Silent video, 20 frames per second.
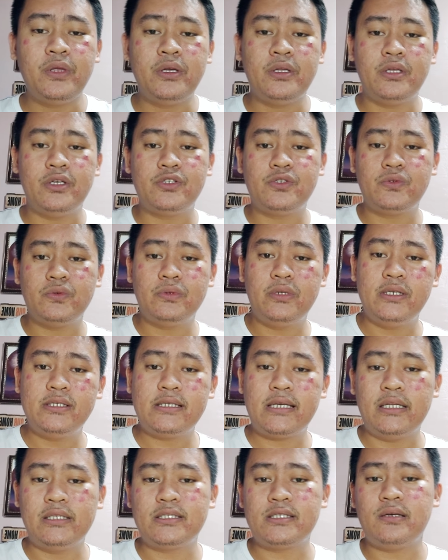The students
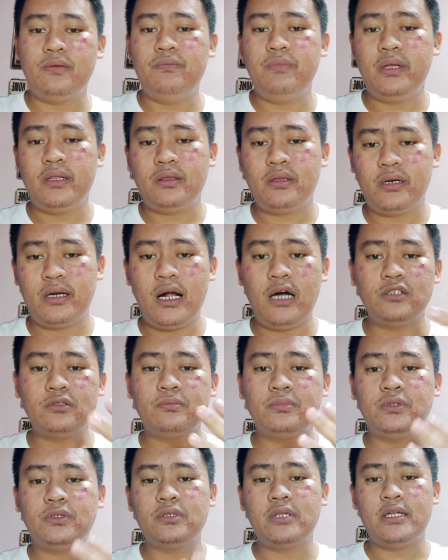can submit their
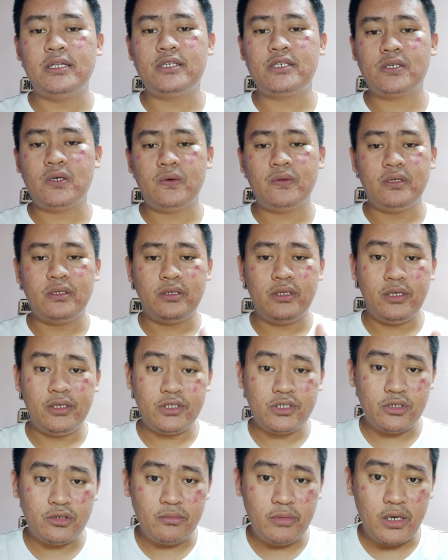output, and so the
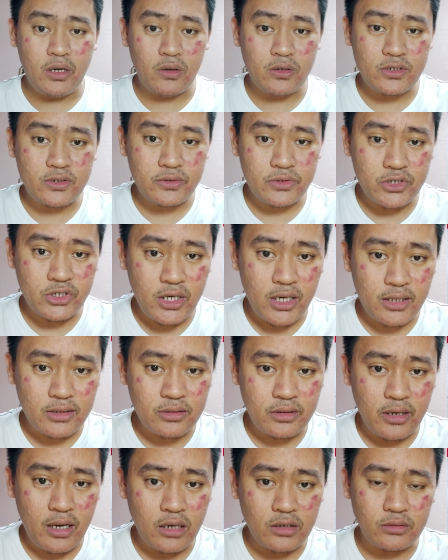teacher may also check
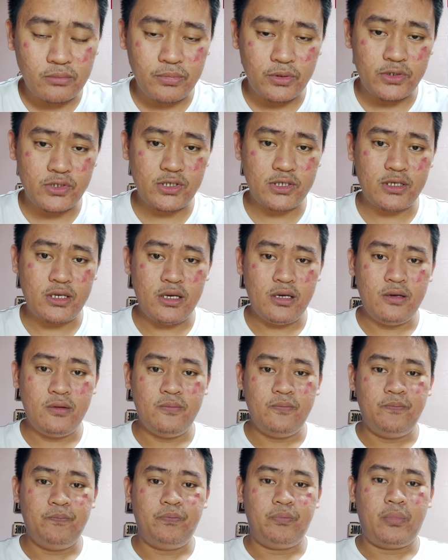their outputs.
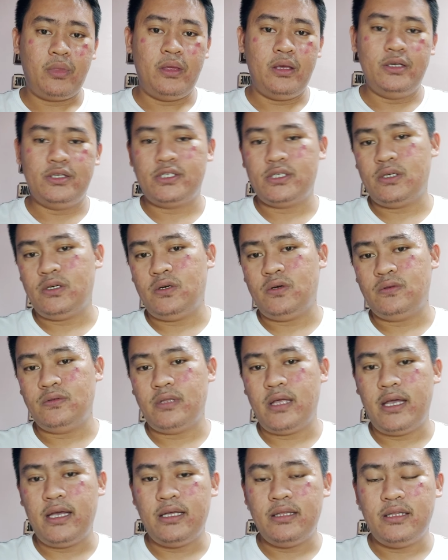So
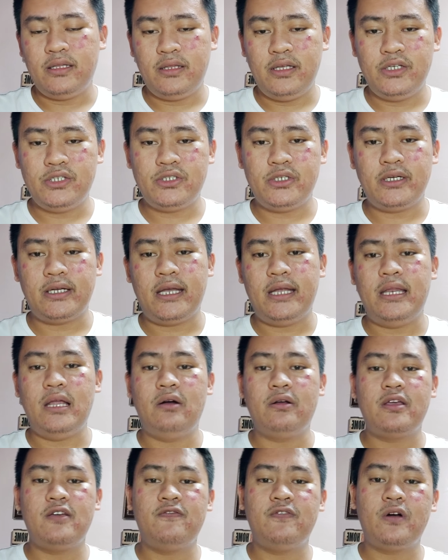the teacher can now
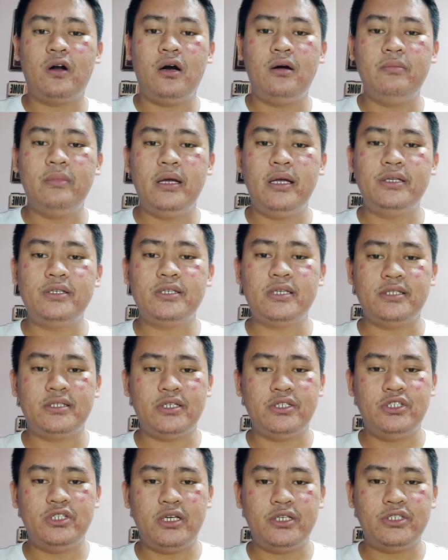give comments and
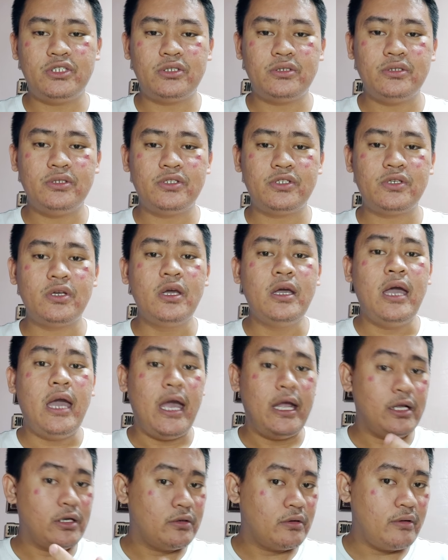suggestions
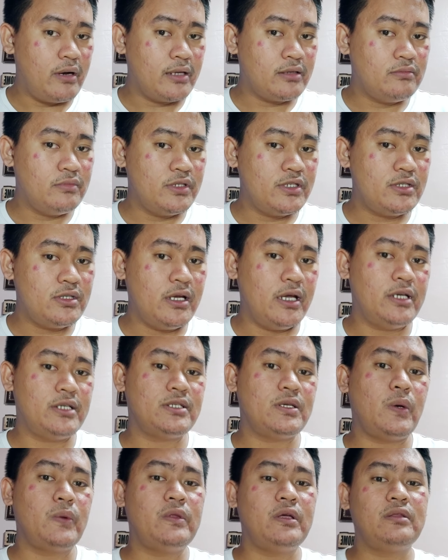and correct mistakes
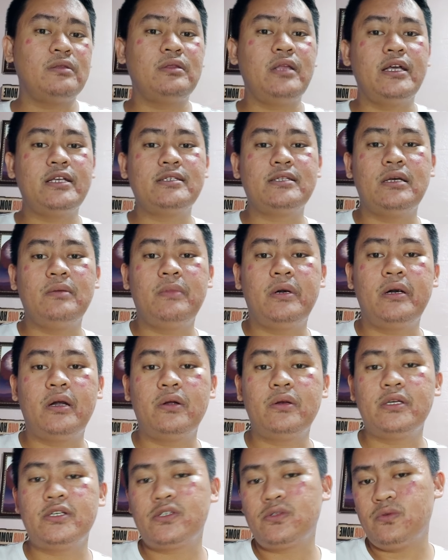so that next time
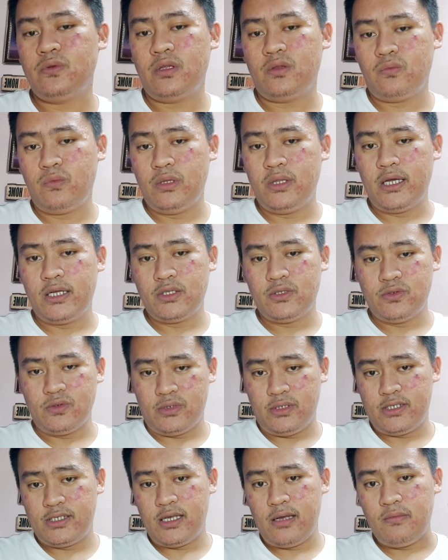around the student will not do
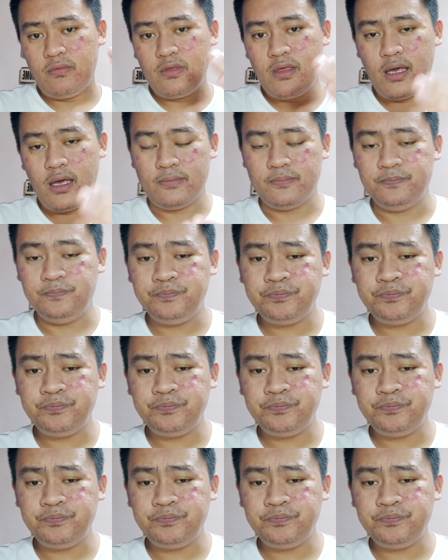the same thing.